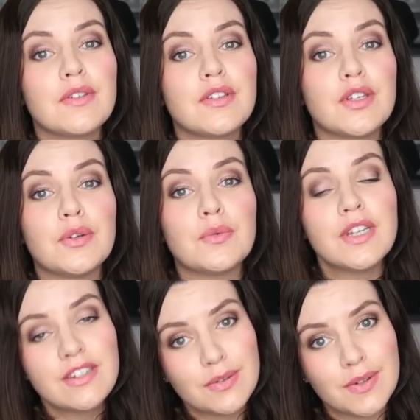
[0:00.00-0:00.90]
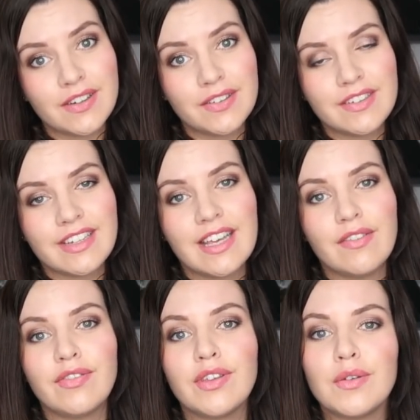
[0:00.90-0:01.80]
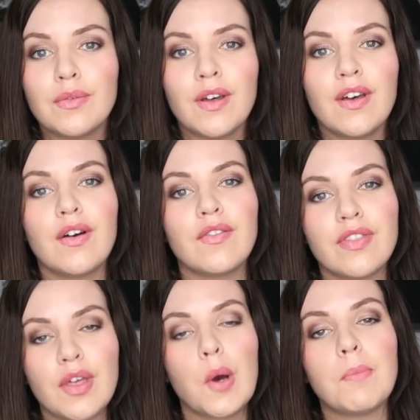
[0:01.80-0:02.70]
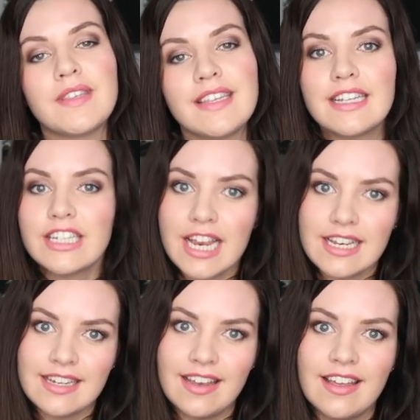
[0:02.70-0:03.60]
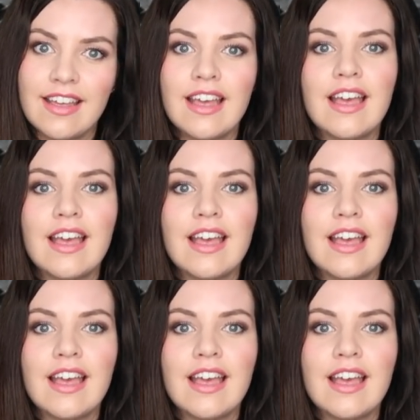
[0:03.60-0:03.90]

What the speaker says: do you wish you were called if you were of the opposite gender?